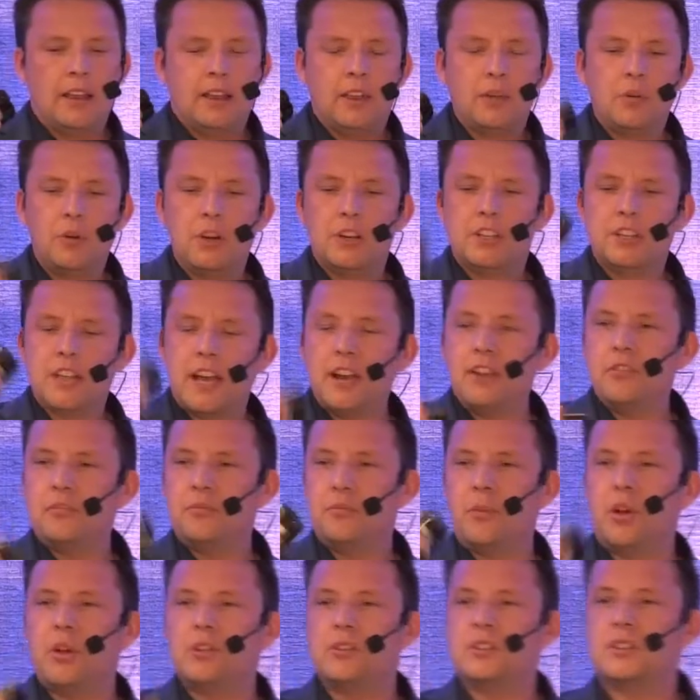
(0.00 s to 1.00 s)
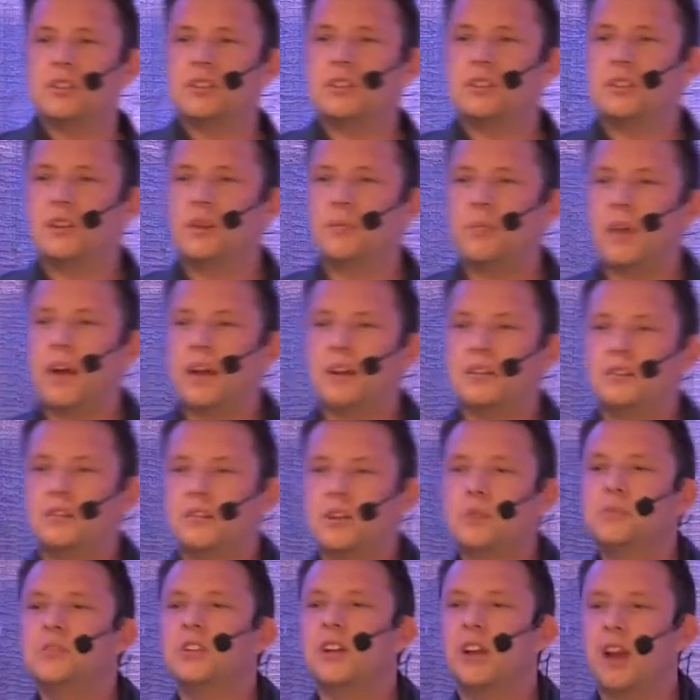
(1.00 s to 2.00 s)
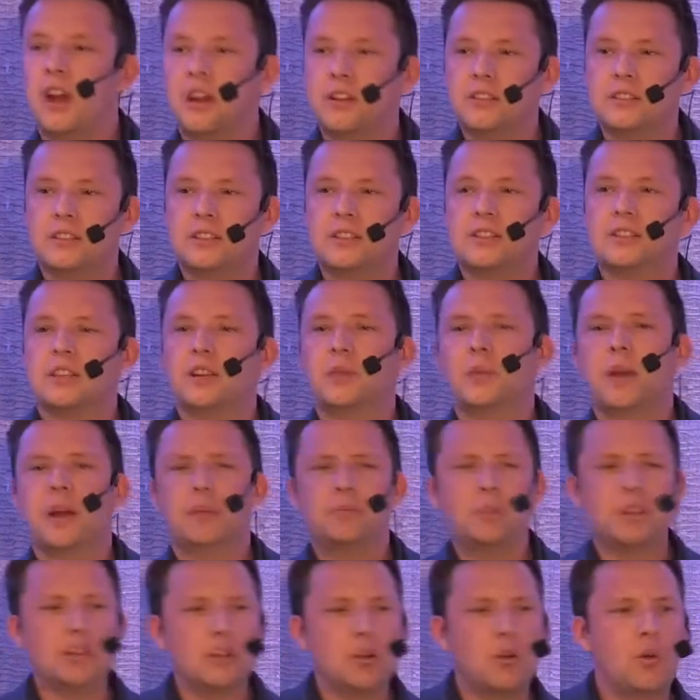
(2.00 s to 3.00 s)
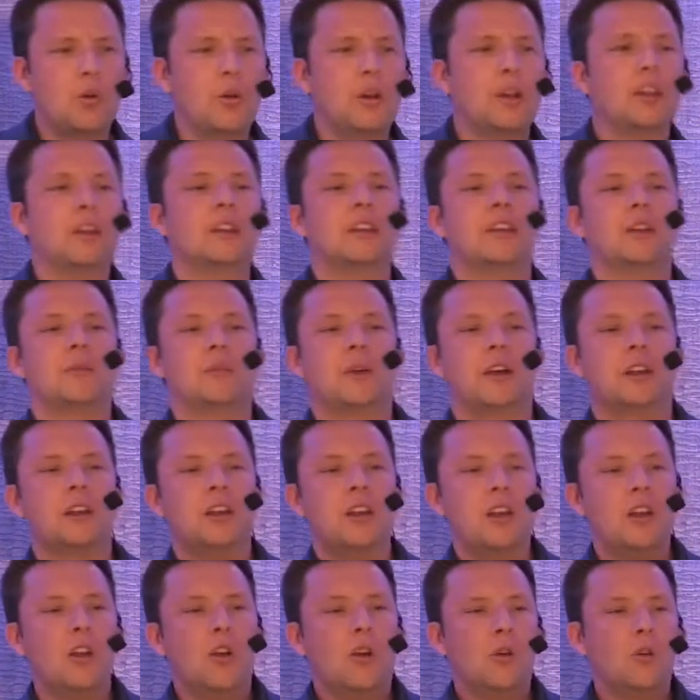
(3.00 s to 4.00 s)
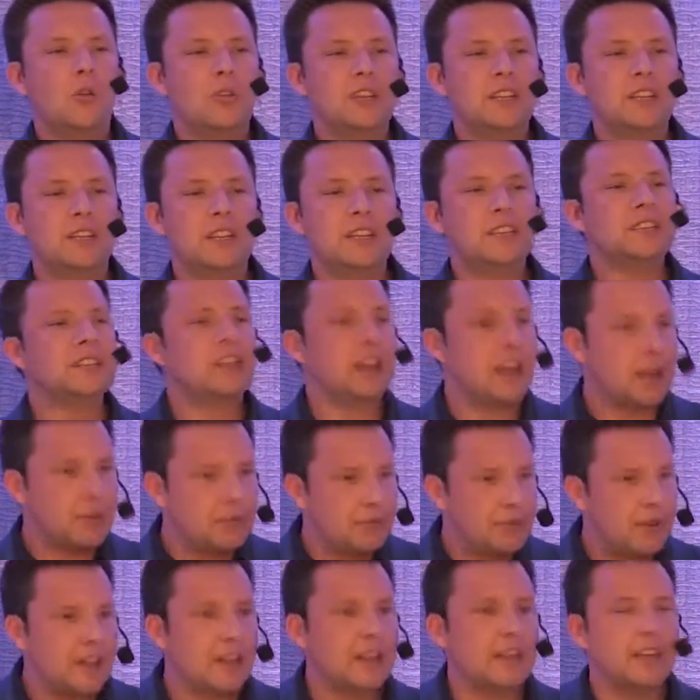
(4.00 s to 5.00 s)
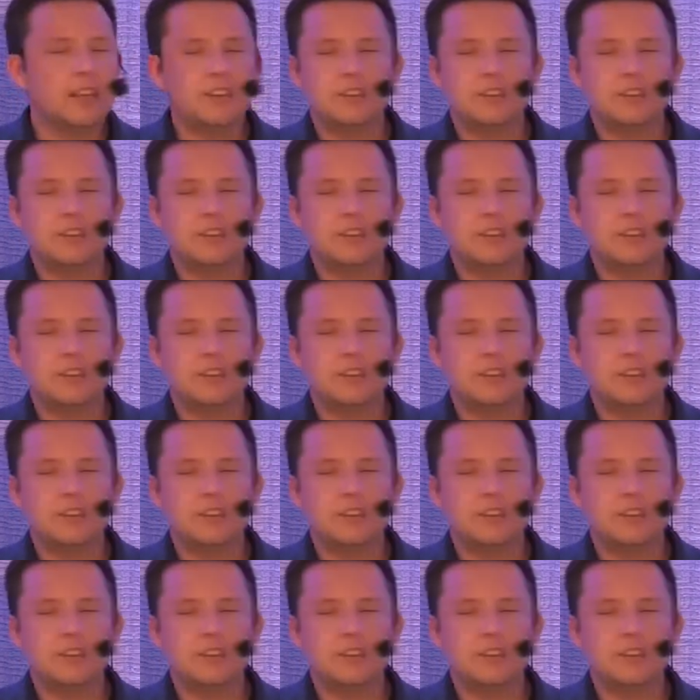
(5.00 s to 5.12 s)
there were a ton of posts about cryptocurrencies and about Bitcoin and about all these things, and I'm fairly